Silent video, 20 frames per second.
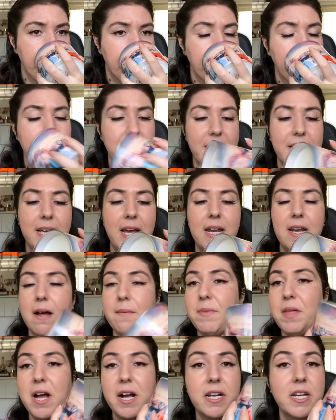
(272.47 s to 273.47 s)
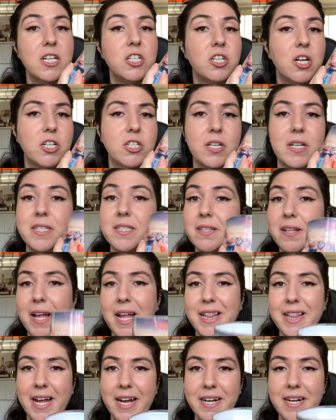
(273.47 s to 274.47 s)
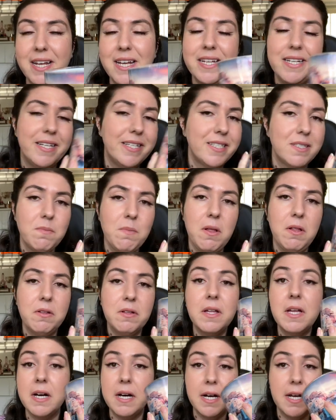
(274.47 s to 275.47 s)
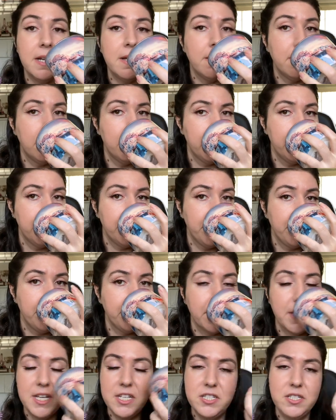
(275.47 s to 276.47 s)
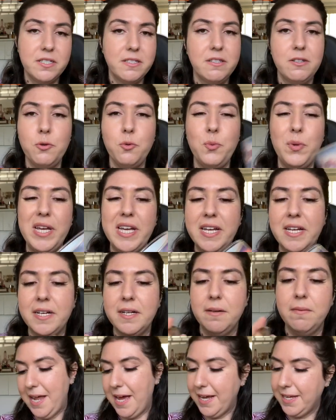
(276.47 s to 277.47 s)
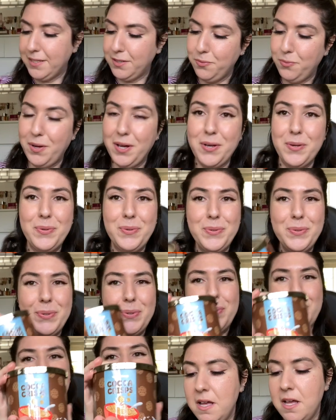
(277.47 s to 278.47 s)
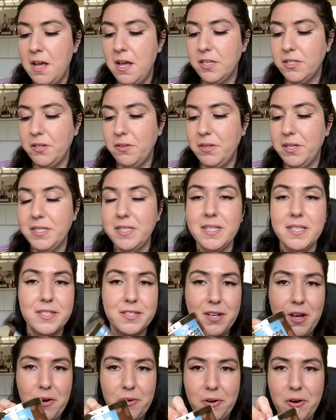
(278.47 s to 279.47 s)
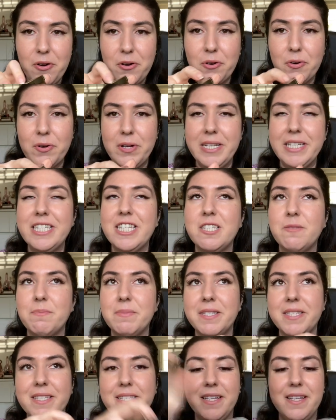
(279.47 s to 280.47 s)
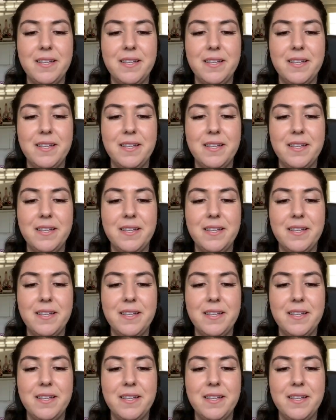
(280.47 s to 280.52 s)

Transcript: But again, I'm not going to judge it until I light it. It does smell good. It's just too weak. Next one. Ooh! So this is Cocoa Crisps.